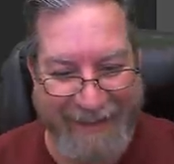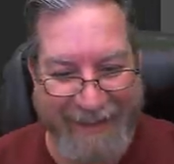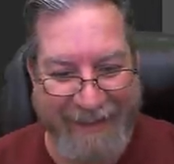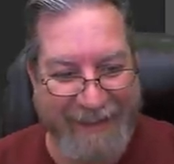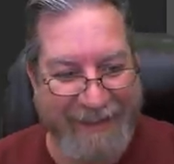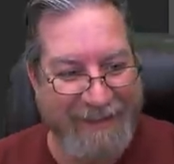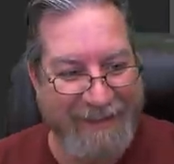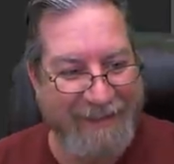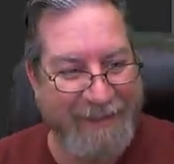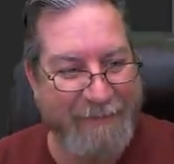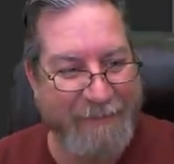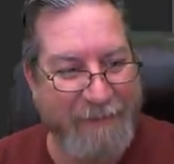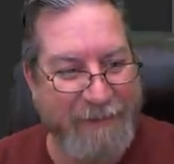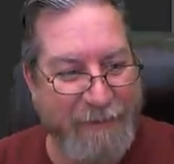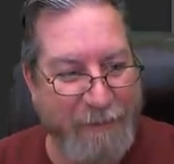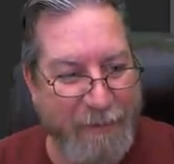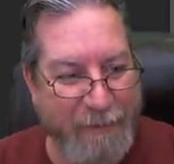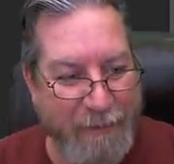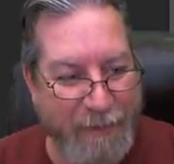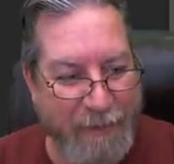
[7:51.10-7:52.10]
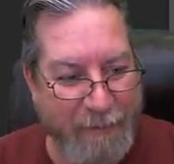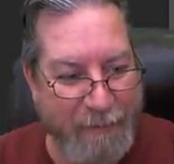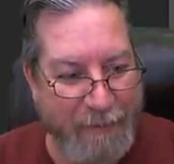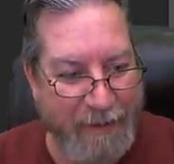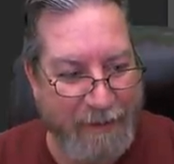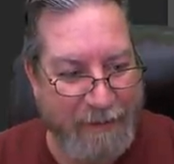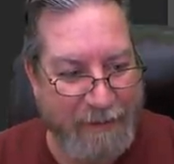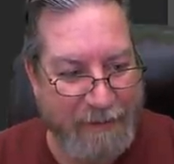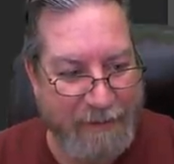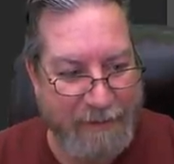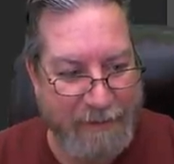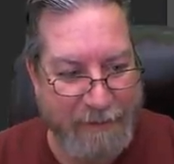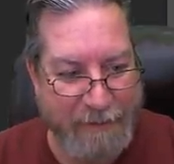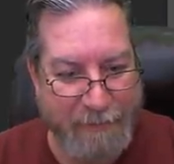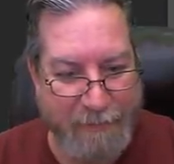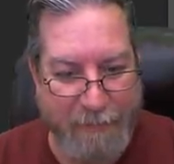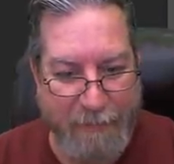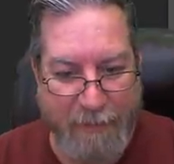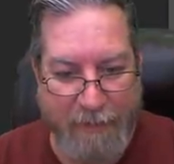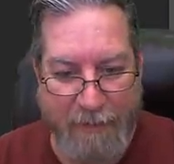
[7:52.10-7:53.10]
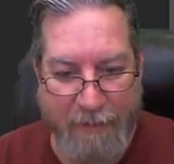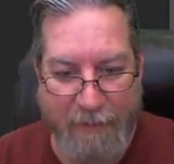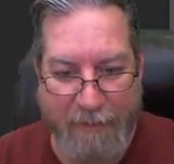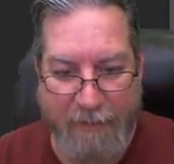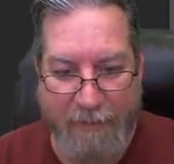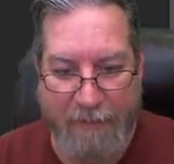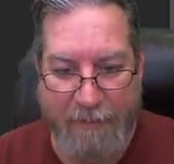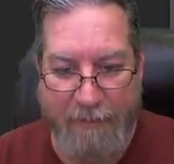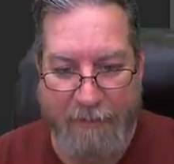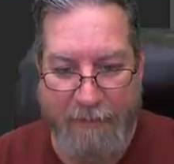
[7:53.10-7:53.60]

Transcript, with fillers: I mean, do I want to make this smaller?